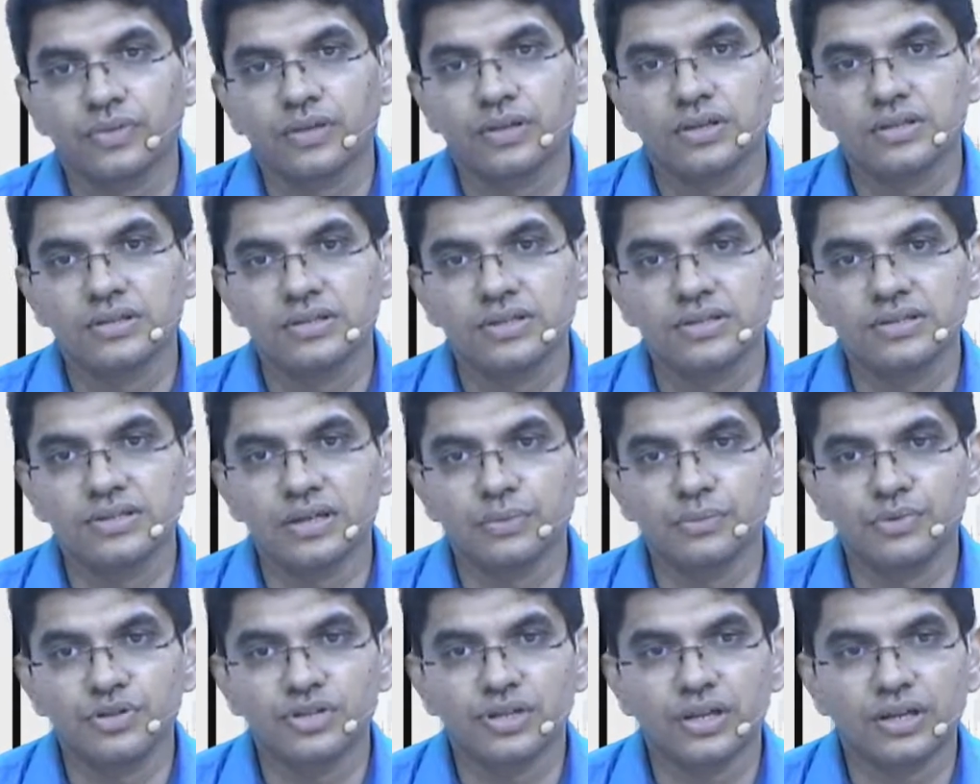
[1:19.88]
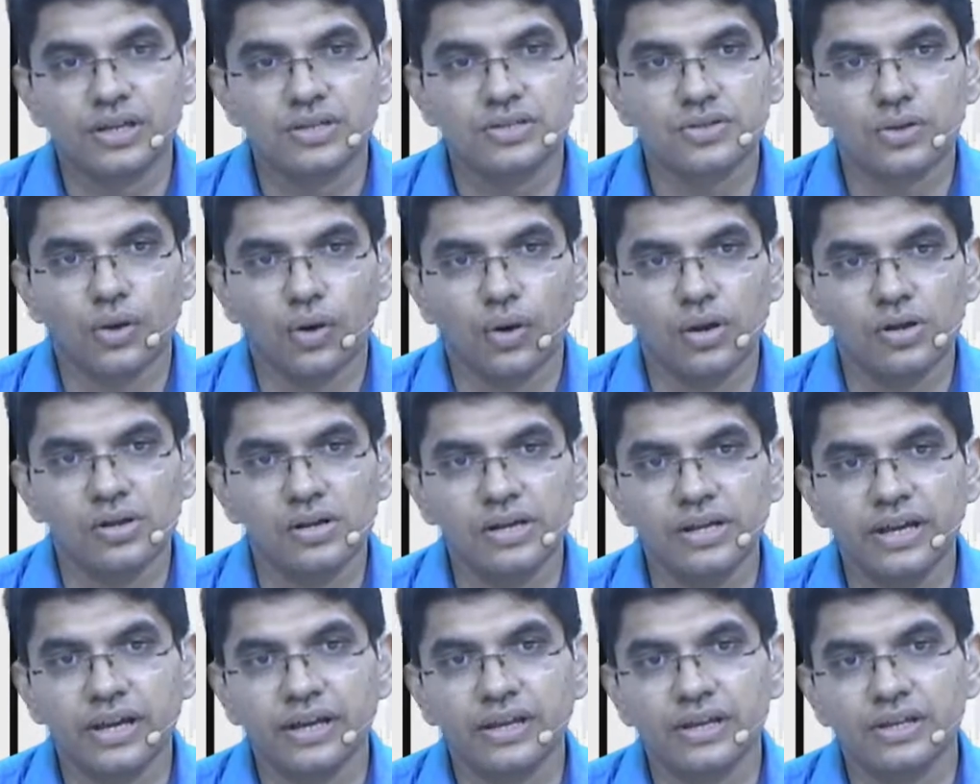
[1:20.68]
Since Abhishek is
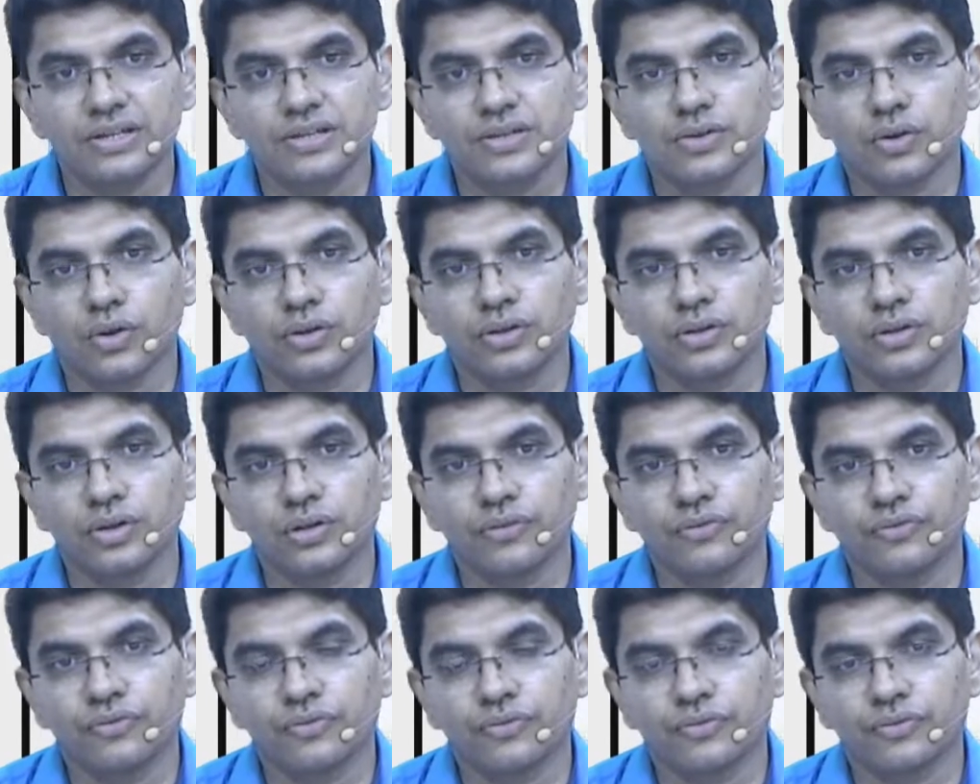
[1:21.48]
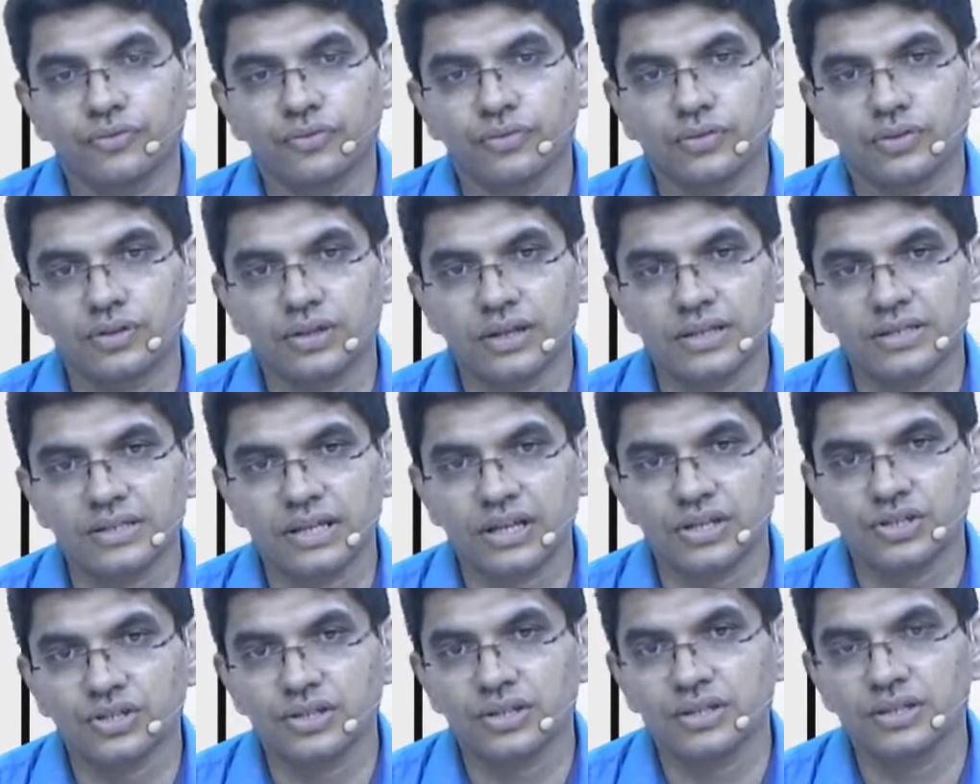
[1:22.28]
already engaged in audit of
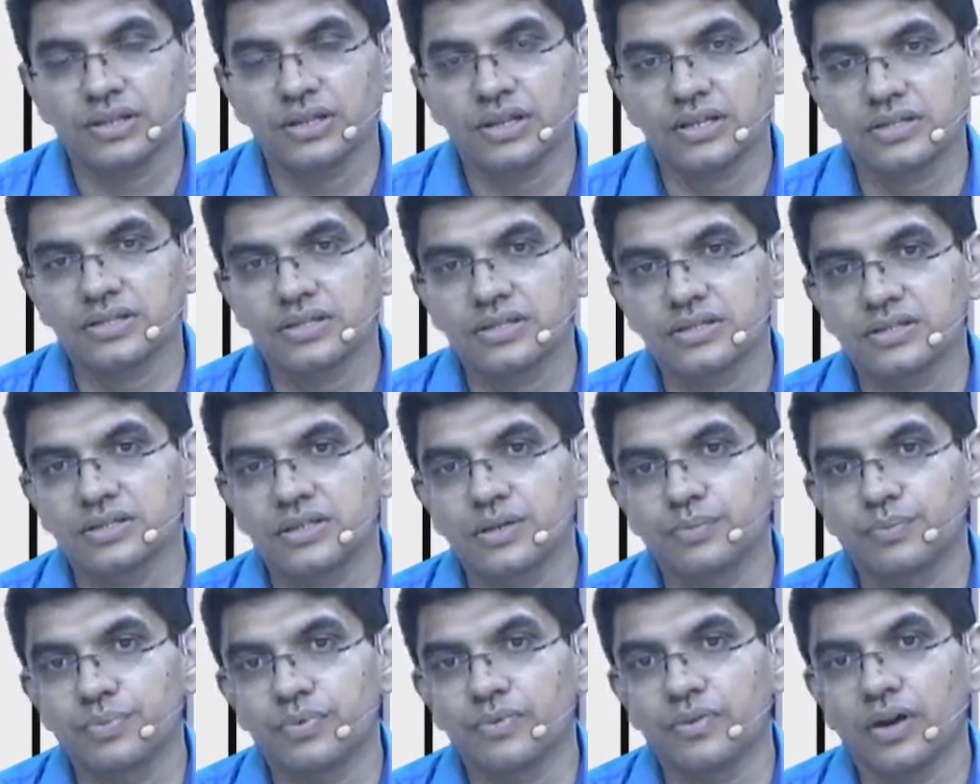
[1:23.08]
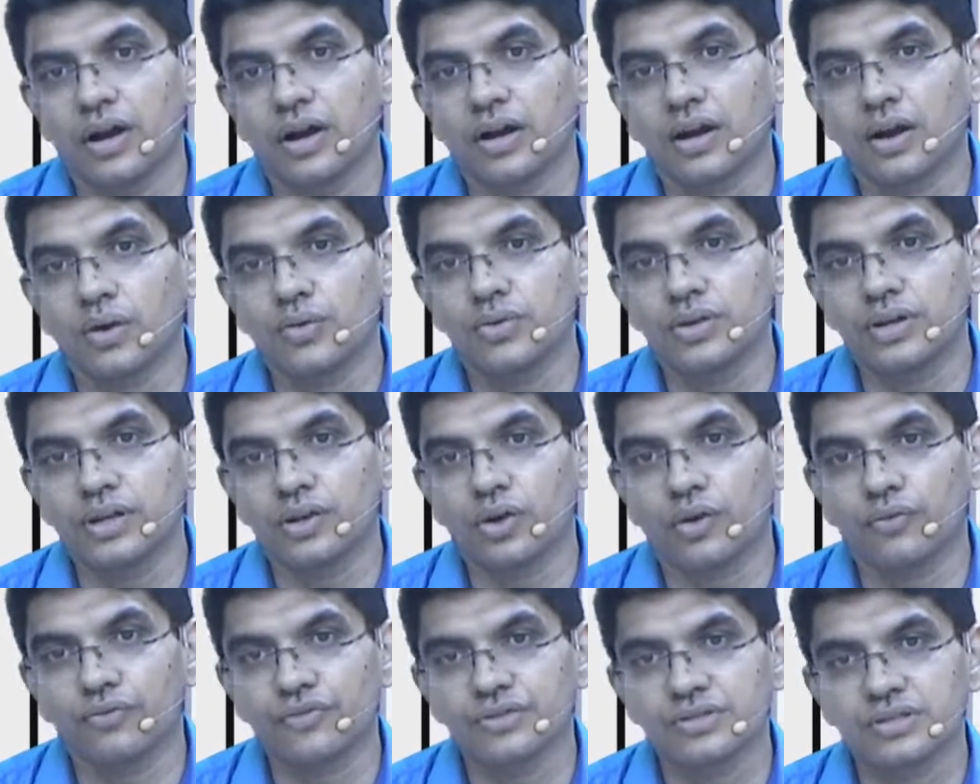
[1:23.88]
transaction, he assists DPF accounting
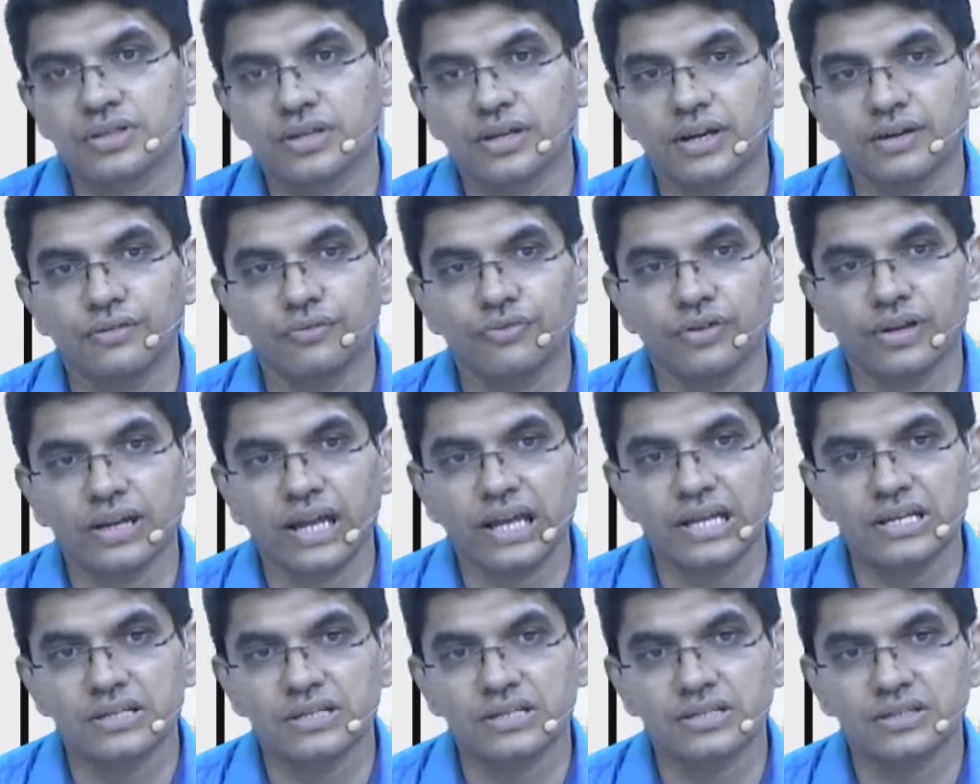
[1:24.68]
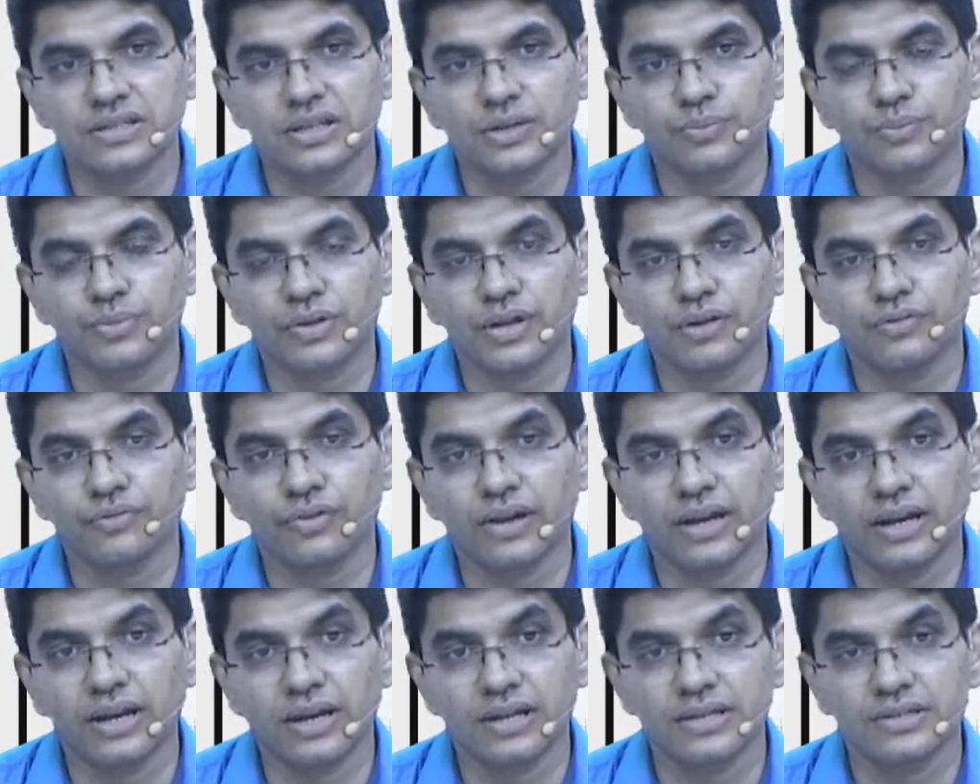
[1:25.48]
officer and financial statement are
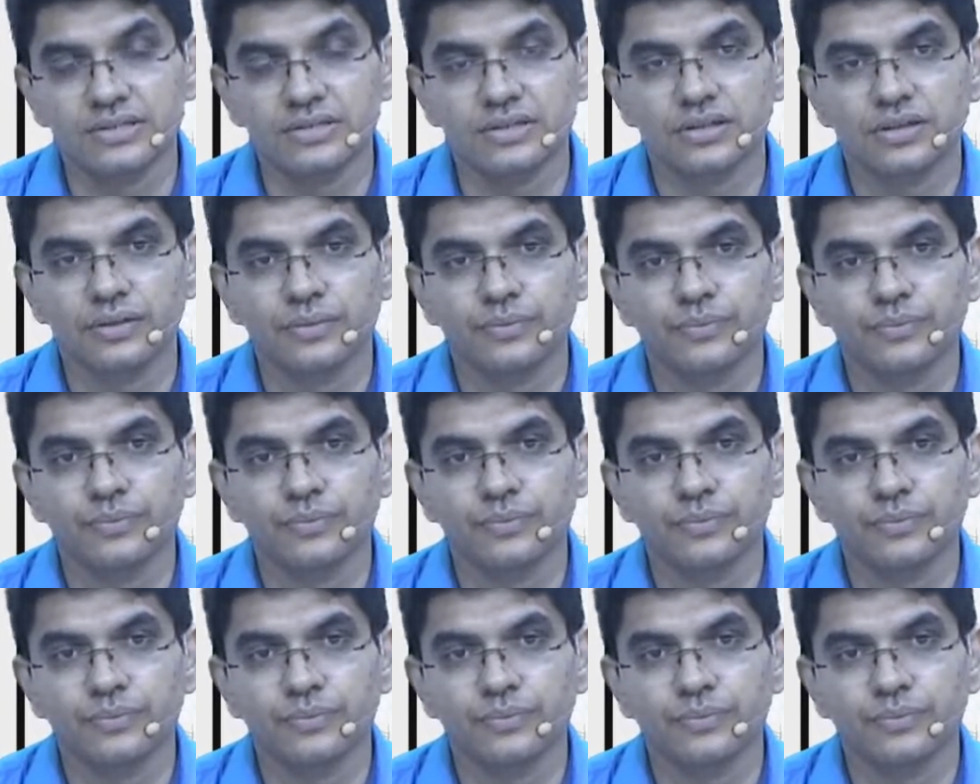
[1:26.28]
finalized.